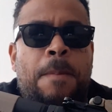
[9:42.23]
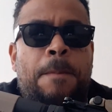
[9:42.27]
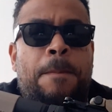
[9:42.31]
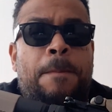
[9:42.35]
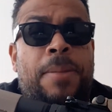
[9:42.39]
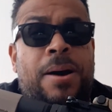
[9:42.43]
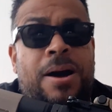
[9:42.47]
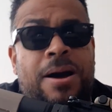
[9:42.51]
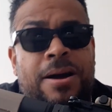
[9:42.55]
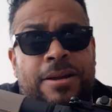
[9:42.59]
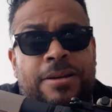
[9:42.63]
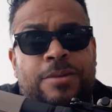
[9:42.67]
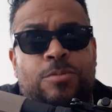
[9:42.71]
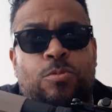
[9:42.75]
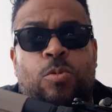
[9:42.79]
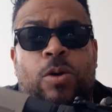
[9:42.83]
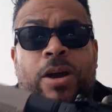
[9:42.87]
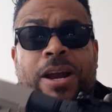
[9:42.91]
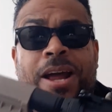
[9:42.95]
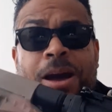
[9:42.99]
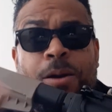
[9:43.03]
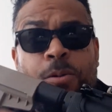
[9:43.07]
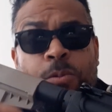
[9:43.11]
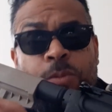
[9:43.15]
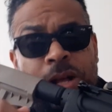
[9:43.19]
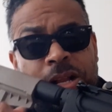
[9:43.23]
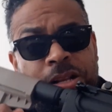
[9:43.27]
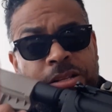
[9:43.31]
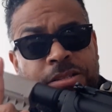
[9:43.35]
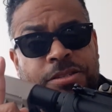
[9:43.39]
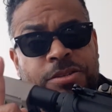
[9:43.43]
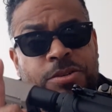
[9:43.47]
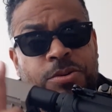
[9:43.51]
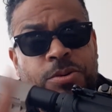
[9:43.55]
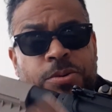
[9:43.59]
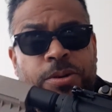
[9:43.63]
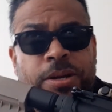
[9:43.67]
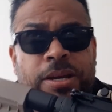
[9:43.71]
But what I will
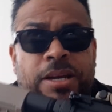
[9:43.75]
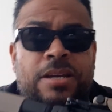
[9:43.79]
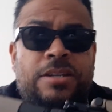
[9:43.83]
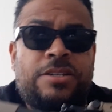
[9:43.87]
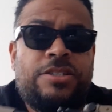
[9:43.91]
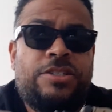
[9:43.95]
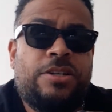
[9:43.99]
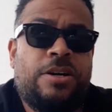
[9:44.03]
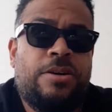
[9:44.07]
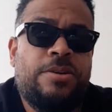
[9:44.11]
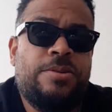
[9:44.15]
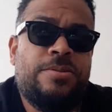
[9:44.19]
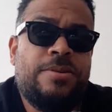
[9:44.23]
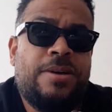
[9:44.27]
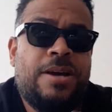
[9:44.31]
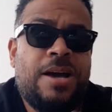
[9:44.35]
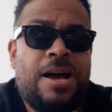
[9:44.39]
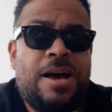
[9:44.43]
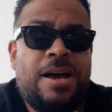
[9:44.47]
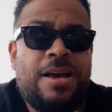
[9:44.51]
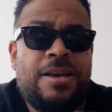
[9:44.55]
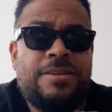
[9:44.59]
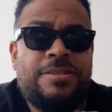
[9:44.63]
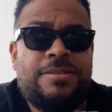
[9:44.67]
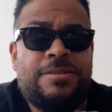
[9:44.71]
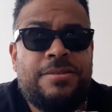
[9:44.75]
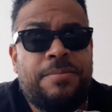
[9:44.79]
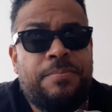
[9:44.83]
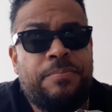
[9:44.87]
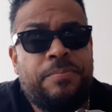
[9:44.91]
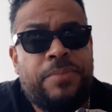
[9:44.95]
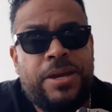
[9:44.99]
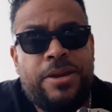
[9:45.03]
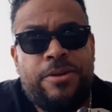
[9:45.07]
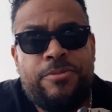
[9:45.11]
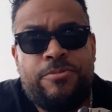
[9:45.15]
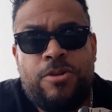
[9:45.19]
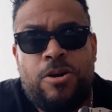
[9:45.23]
do is show you guys some
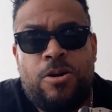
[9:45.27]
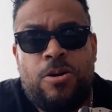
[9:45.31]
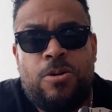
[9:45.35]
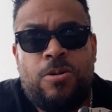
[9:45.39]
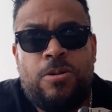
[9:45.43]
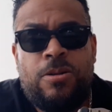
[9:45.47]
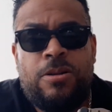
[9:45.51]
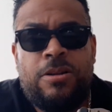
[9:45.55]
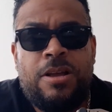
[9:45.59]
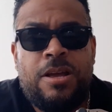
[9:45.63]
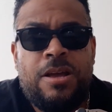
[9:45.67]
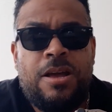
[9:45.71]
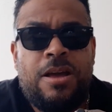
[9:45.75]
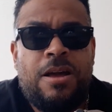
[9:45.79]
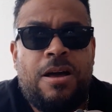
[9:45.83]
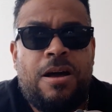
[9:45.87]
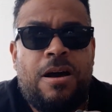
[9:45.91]
B-roll